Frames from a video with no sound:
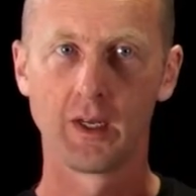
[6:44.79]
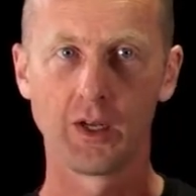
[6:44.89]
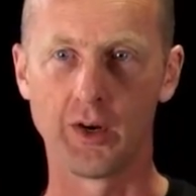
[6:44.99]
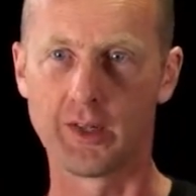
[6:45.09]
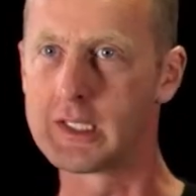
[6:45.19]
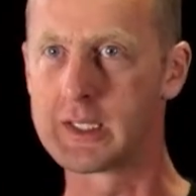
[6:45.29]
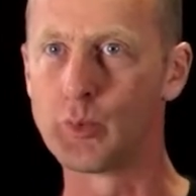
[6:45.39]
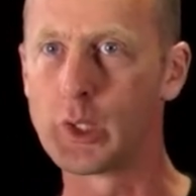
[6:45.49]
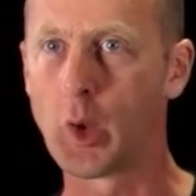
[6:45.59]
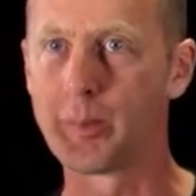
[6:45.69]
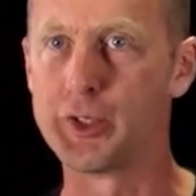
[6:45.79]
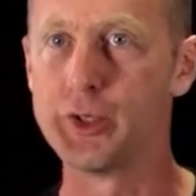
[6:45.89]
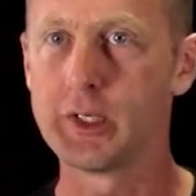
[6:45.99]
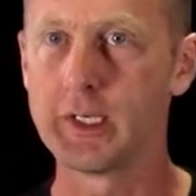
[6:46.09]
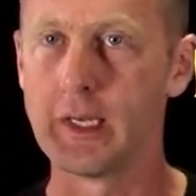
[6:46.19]
you know, there's some real
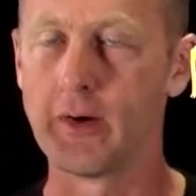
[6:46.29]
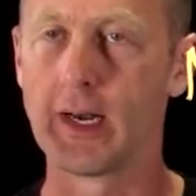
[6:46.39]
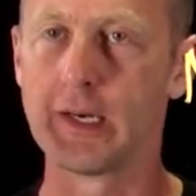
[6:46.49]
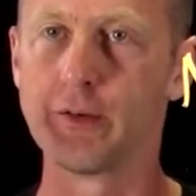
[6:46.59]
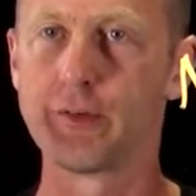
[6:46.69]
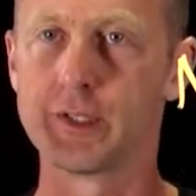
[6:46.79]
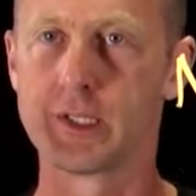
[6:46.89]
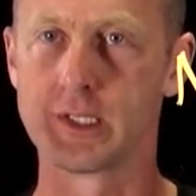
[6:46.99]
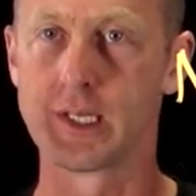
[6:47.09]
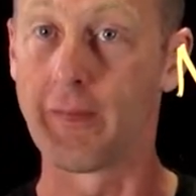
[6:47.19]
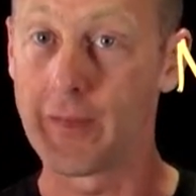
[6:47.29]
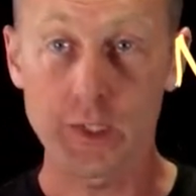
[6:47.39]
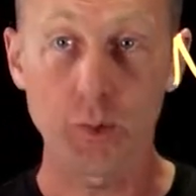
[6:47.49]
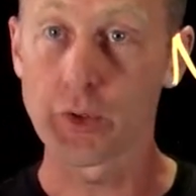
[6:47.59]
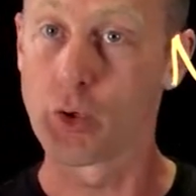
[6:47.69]
opportunity here in our differences. And
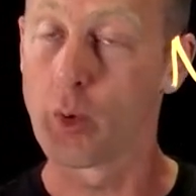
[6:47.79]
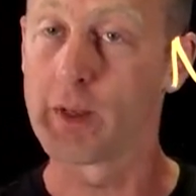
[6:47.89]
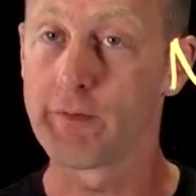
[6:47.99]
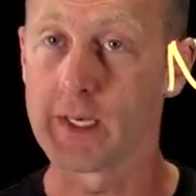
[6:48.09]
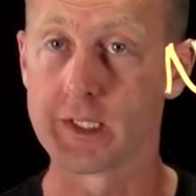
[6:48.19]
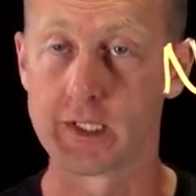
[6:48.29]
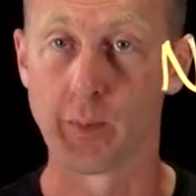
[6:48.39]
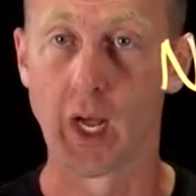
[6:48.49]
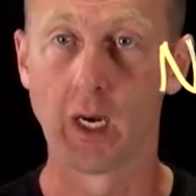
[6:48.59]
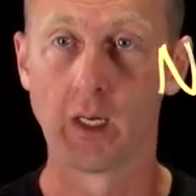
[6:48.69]
that's what the norming phase is about.